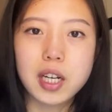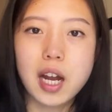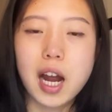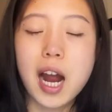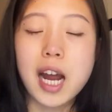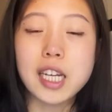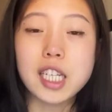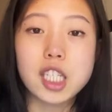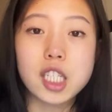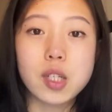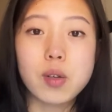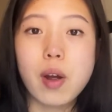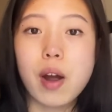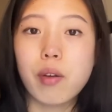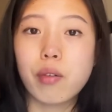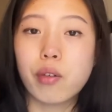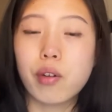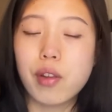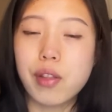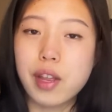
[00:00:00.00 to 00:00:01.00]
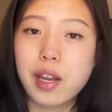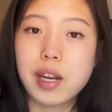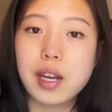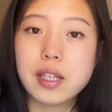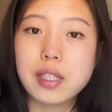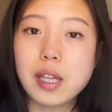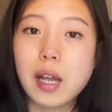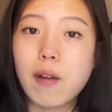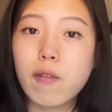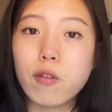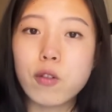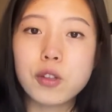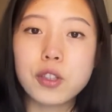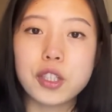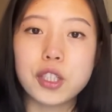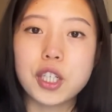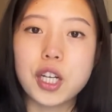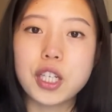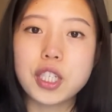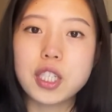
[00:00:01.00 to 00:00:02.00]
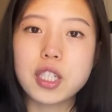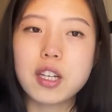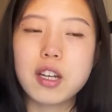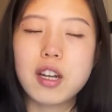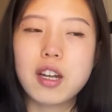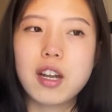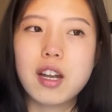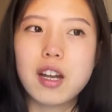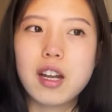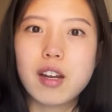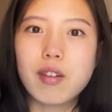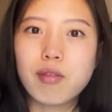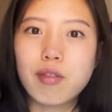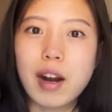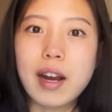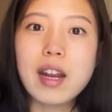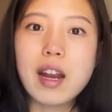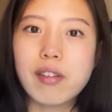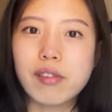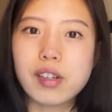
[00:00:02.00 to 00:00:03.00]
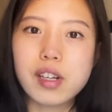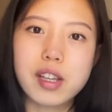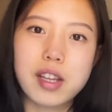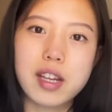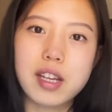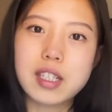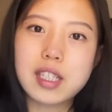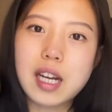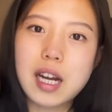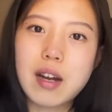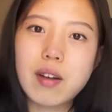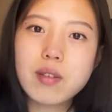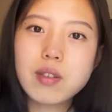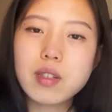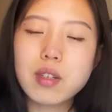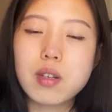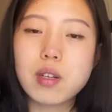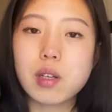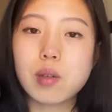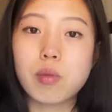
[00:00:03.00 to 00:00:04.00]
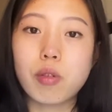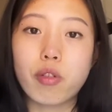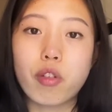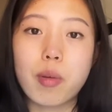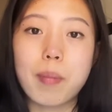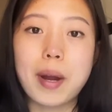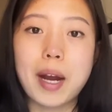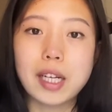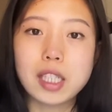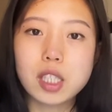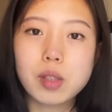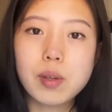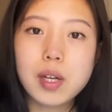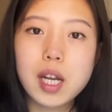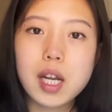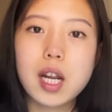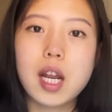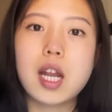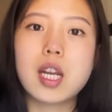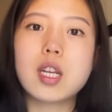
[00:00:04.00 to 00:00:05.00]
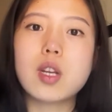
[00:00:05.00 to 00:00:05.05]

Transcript: I do, however, think it's helpful to just write everything down so you can refer back to it and